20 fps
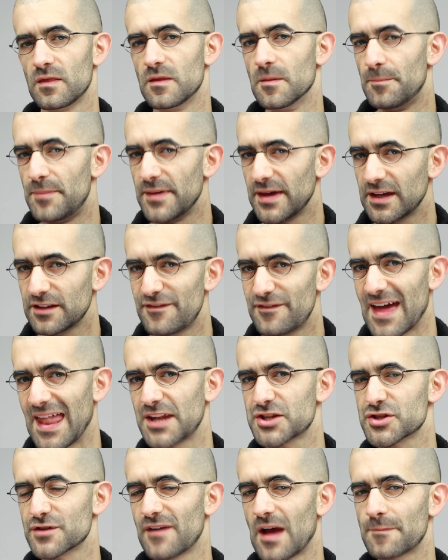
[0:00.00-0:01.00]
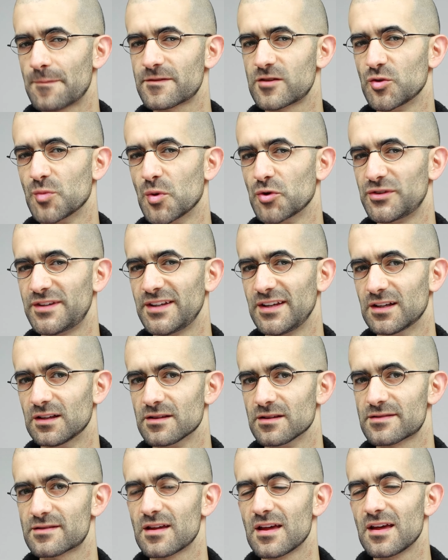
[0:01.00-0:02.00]
The big advantage of AppSumo
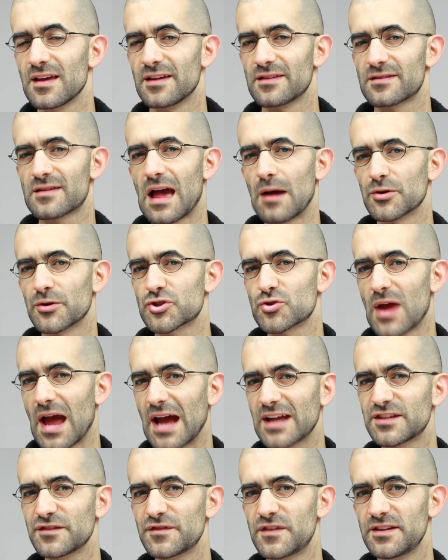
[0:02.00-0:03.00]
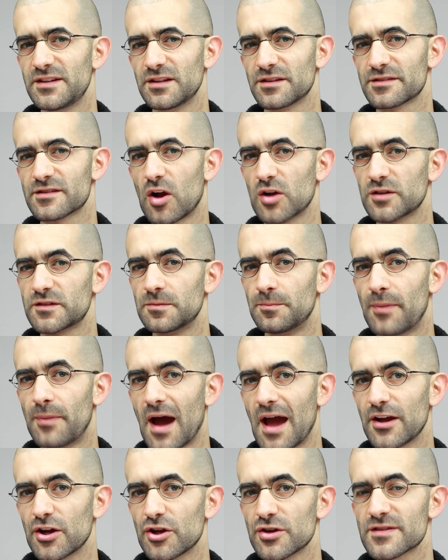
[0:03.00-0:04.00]
deals is how attractive the deals are to
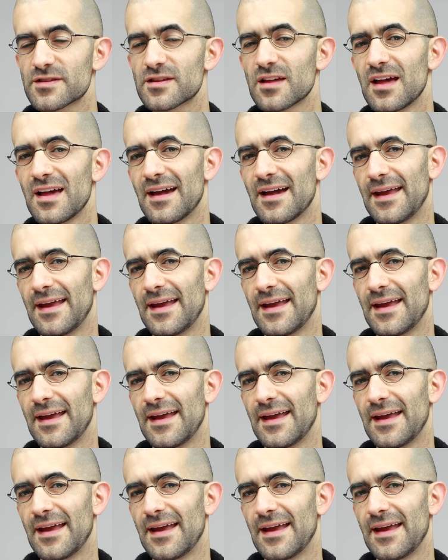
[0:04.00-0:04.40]
buyers